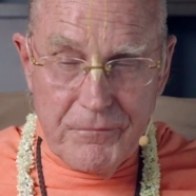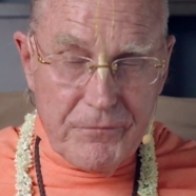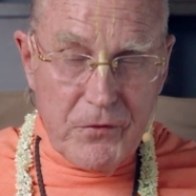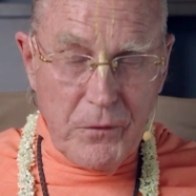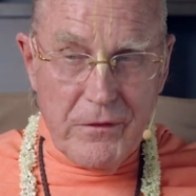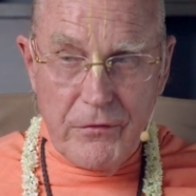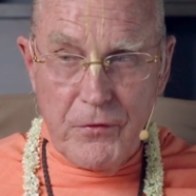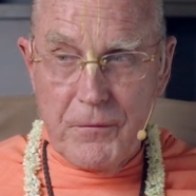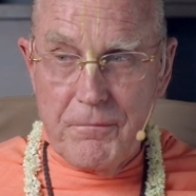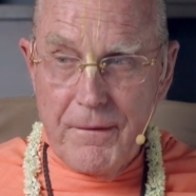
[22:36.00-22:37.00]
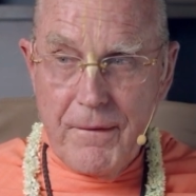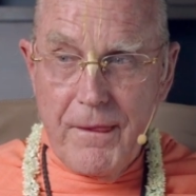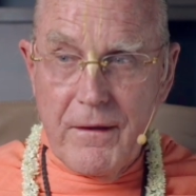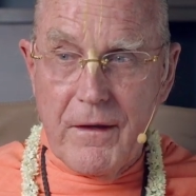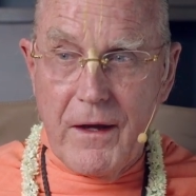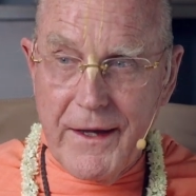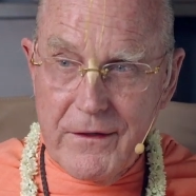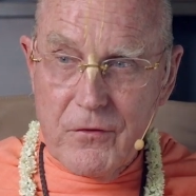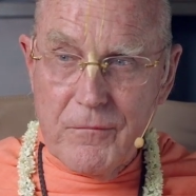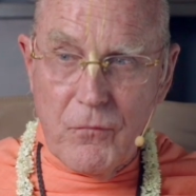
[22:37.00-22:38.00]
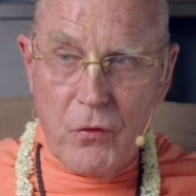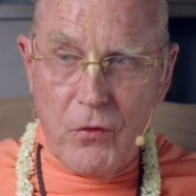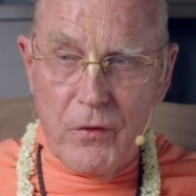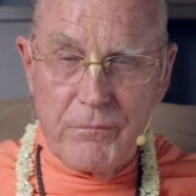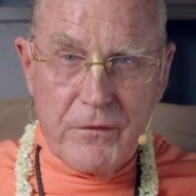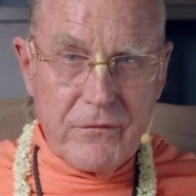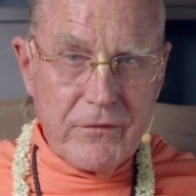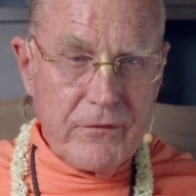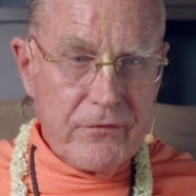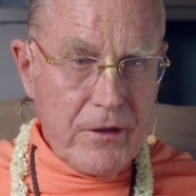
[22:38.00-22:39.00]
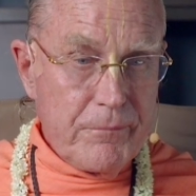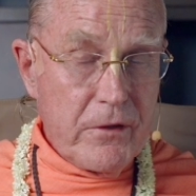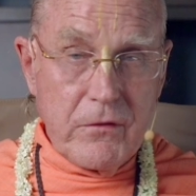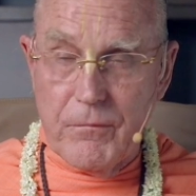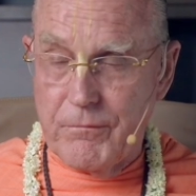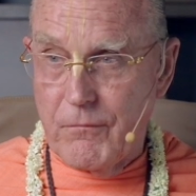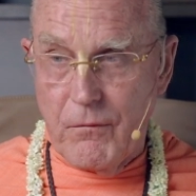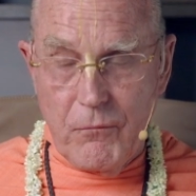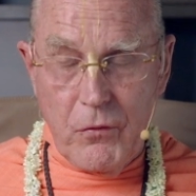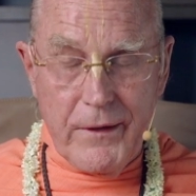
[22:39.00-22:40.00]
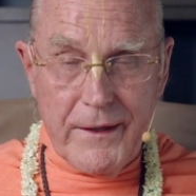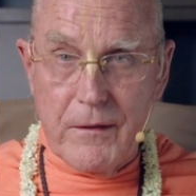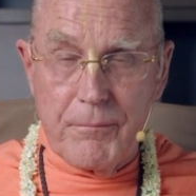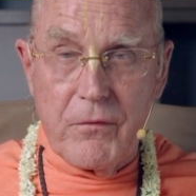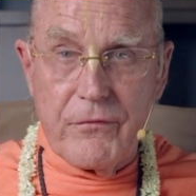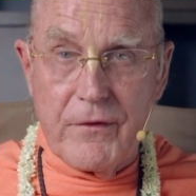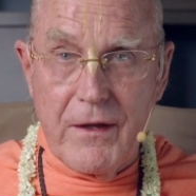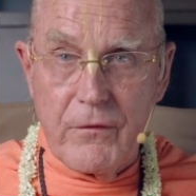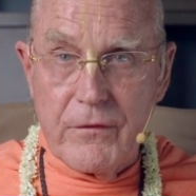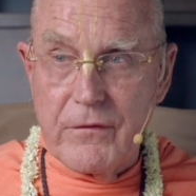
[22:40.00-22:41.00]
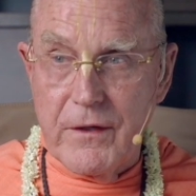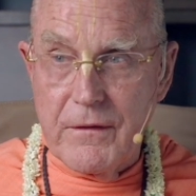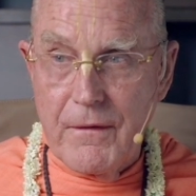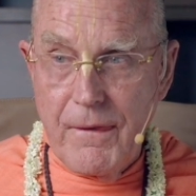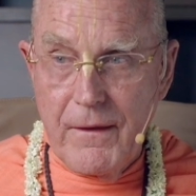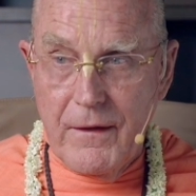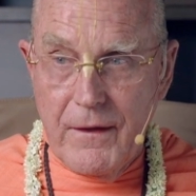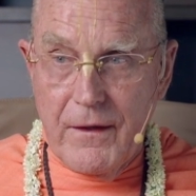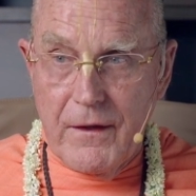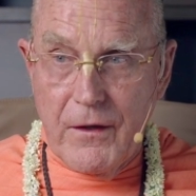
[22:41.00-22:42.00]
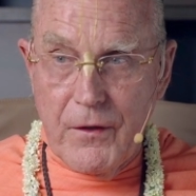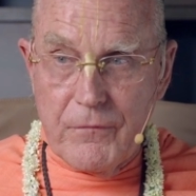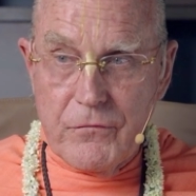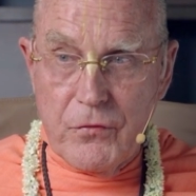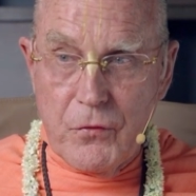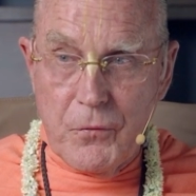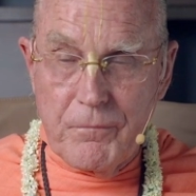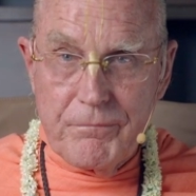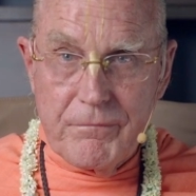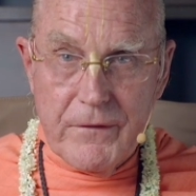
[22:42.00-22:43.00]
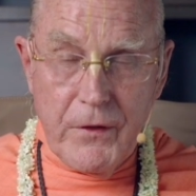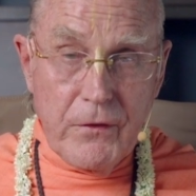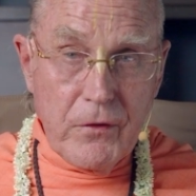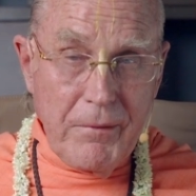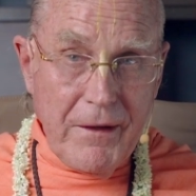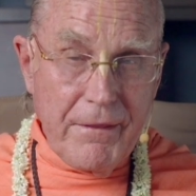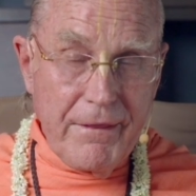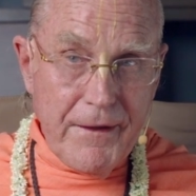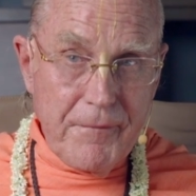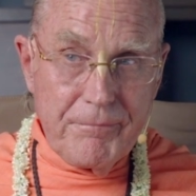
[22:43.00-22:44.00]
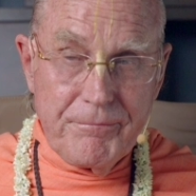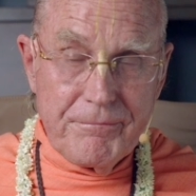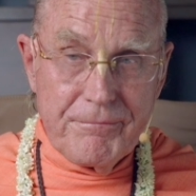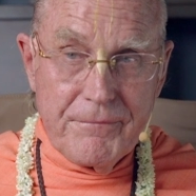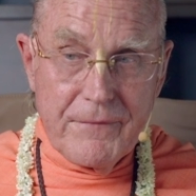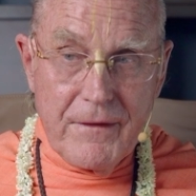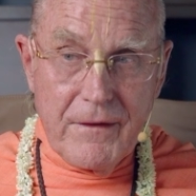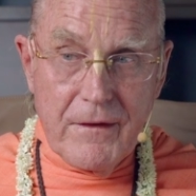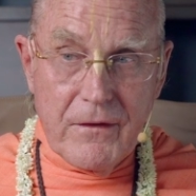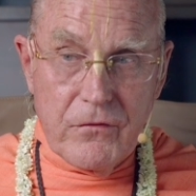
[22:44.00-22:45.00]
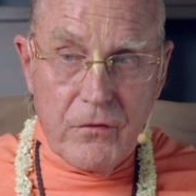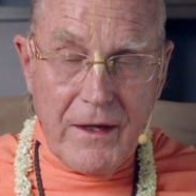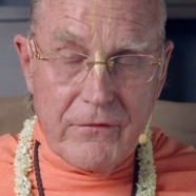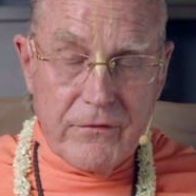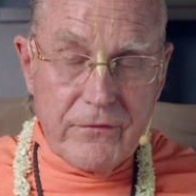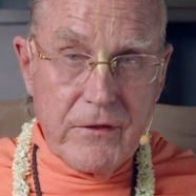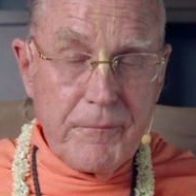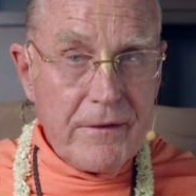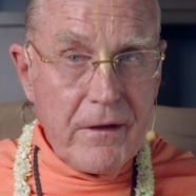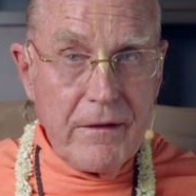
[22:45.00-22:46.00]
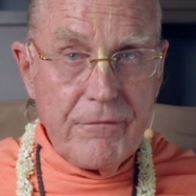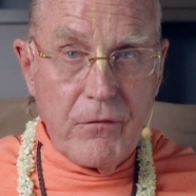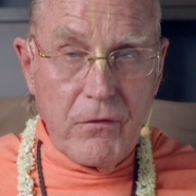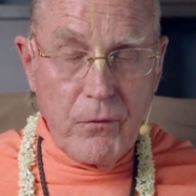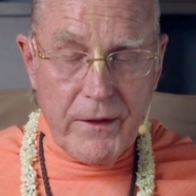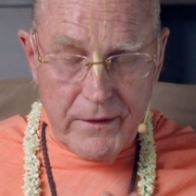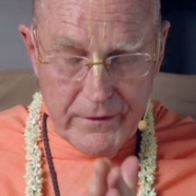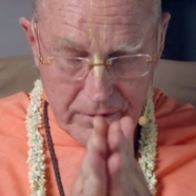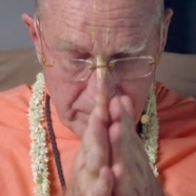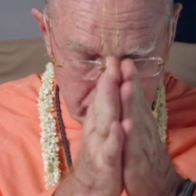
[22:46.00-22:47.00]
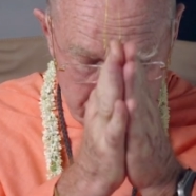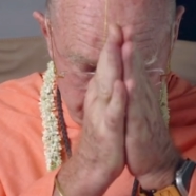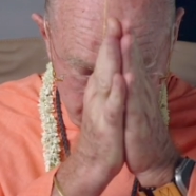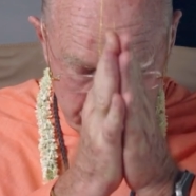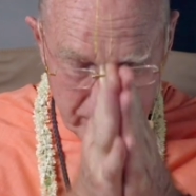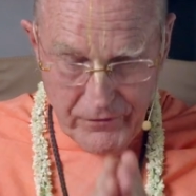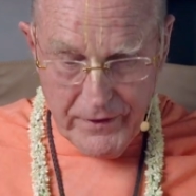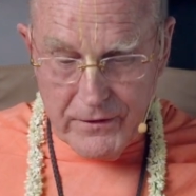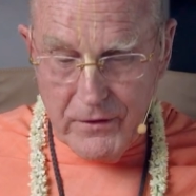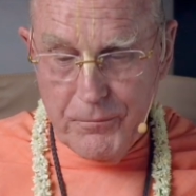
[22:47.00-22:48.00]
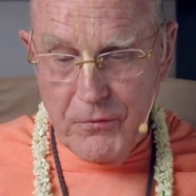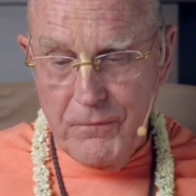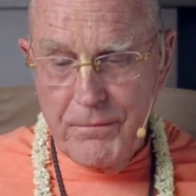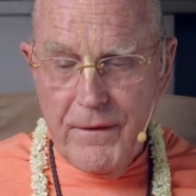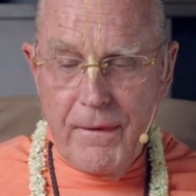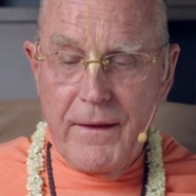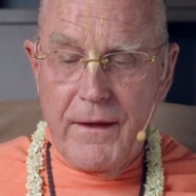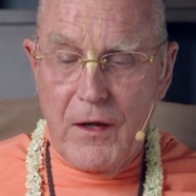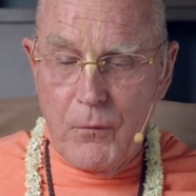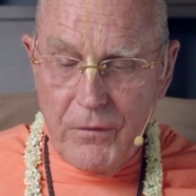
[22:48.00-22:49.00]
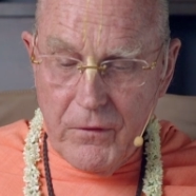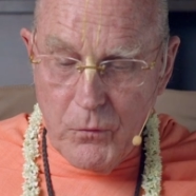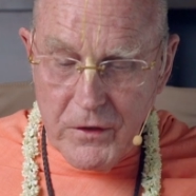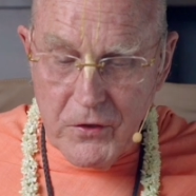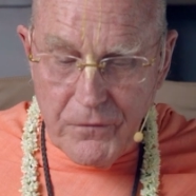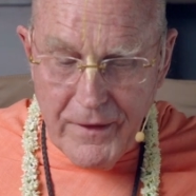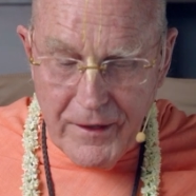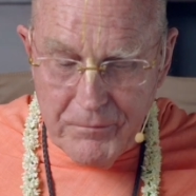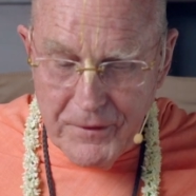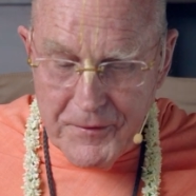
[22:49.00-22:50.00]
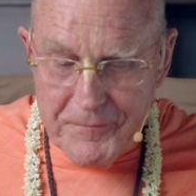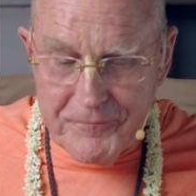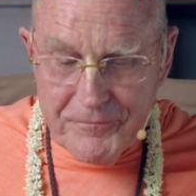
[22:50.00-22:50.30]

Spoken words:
to another item, or you could say subject, or more like a personality, to hear about them, as a stimuli for awakening our love for the divine couple. And what could that be?